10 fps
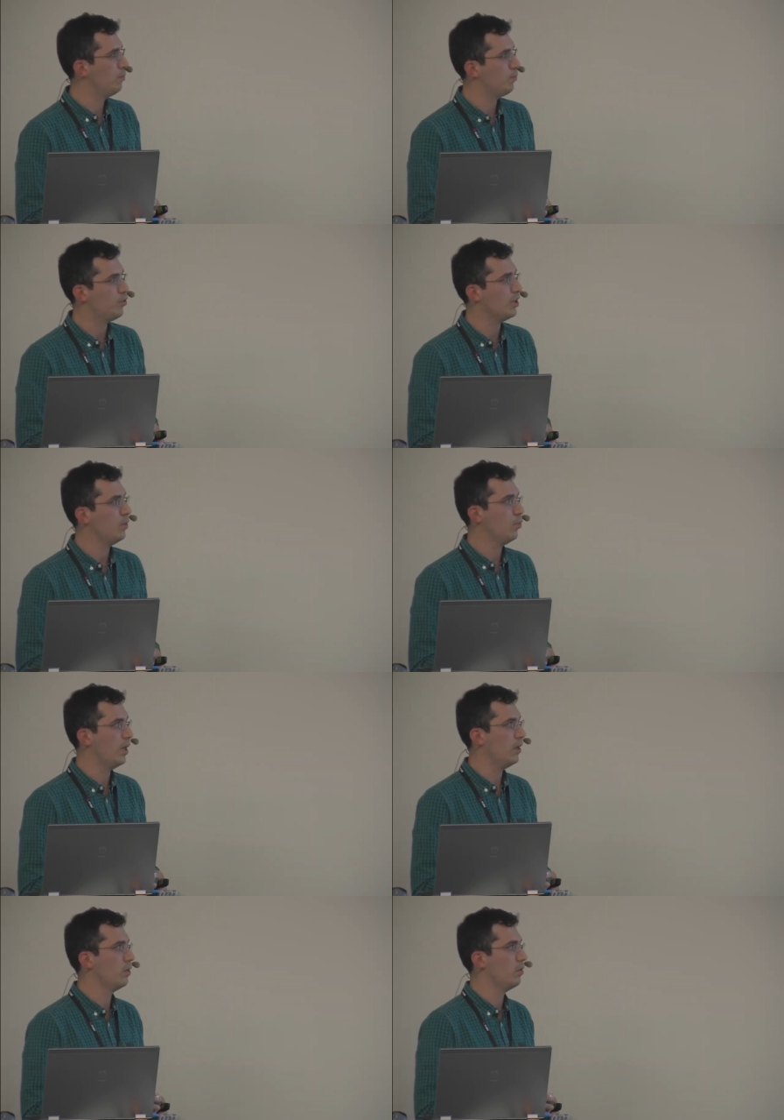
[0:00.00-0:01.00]
pretty
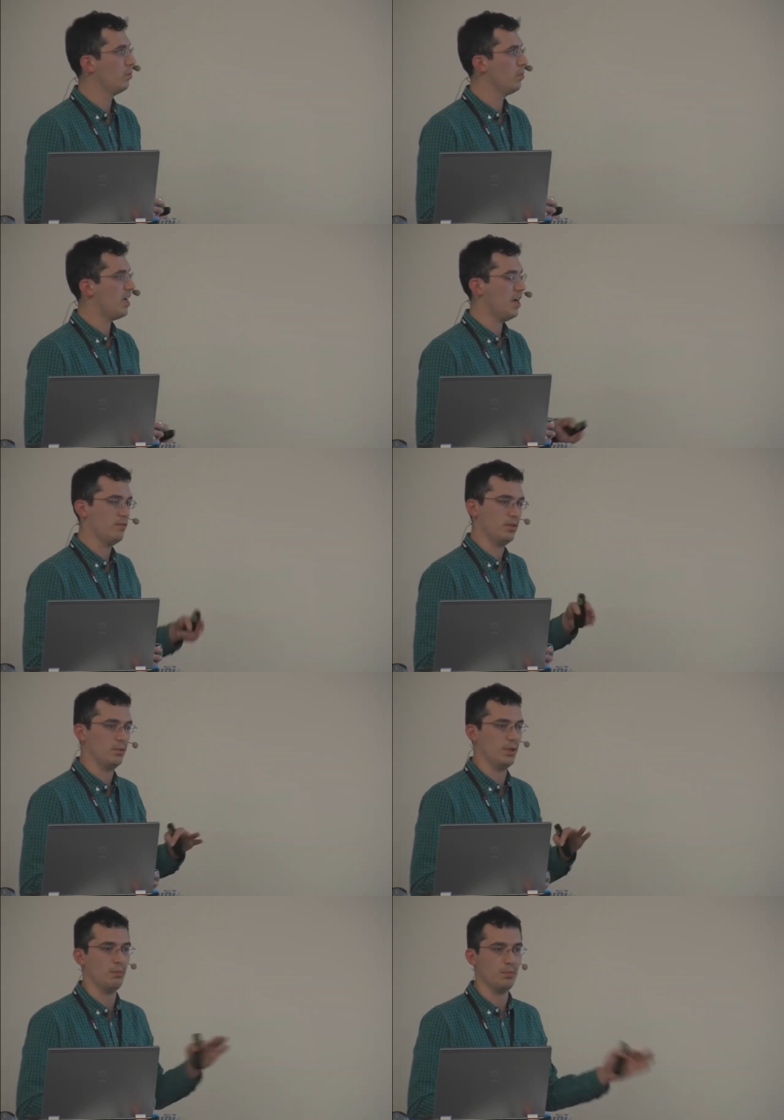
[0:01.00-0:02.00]
well covered
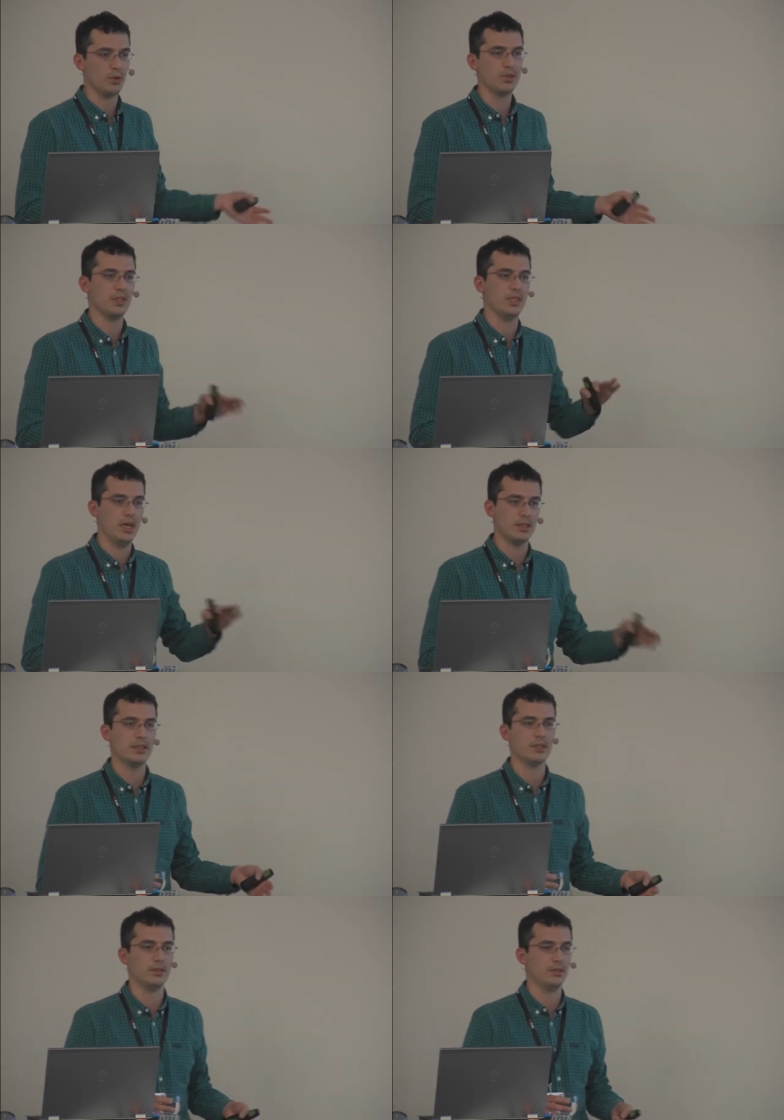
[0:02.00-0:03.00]
with books and
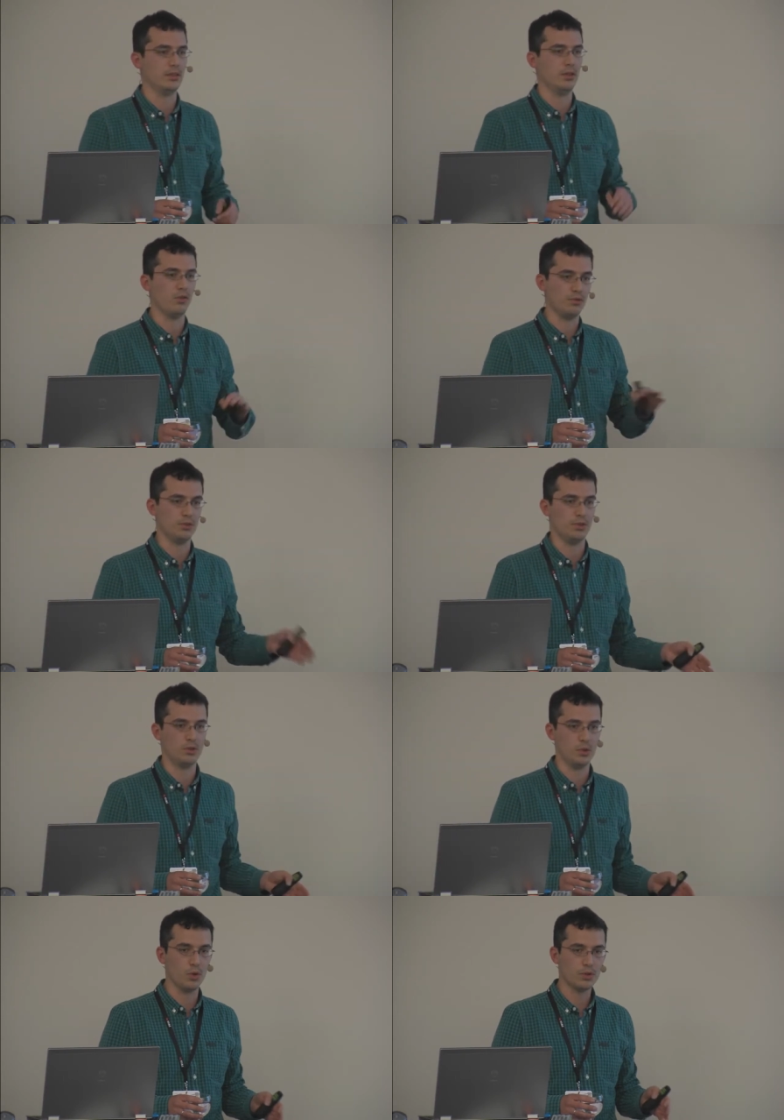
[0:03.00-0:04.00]
articles and conference
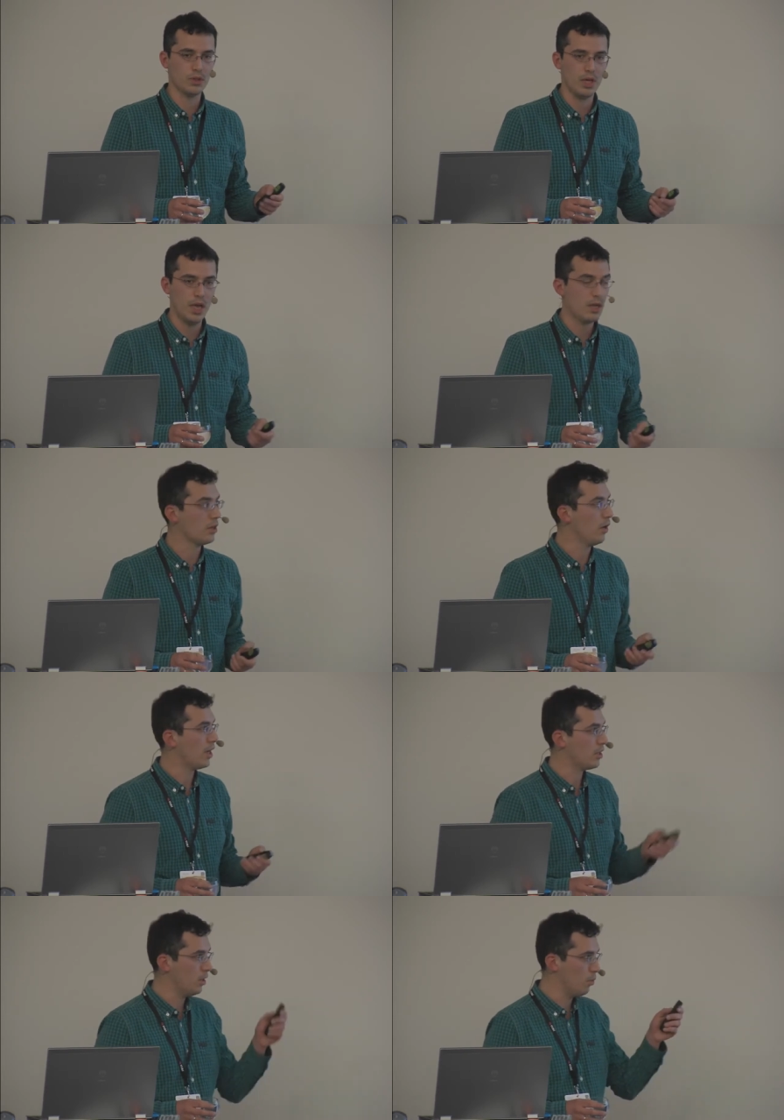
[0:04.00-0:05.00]
talks. So I
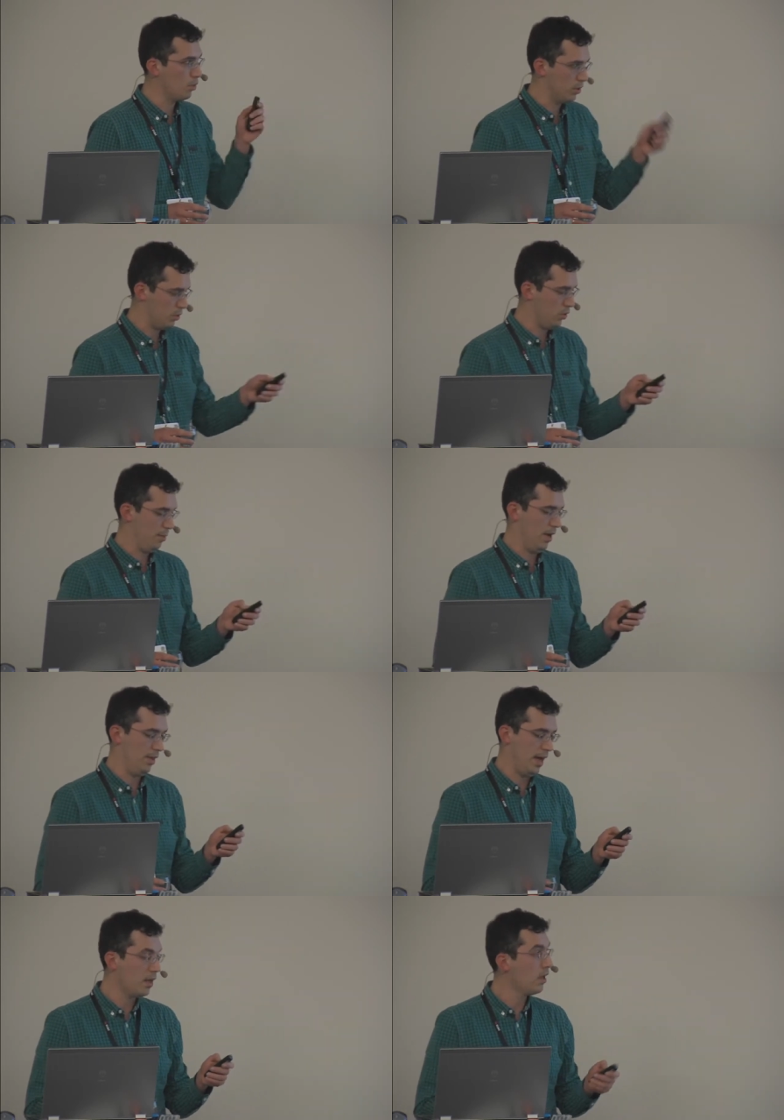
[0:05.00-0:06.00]
actually don't want to talk about
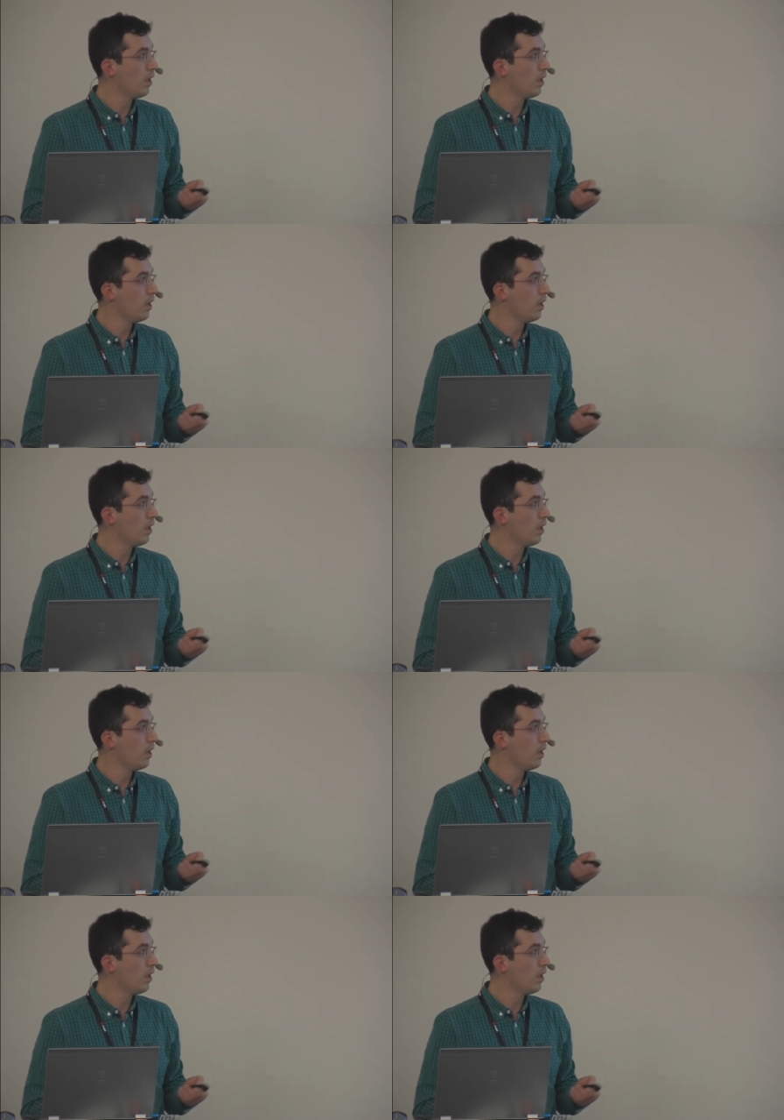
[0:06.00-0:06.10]
that.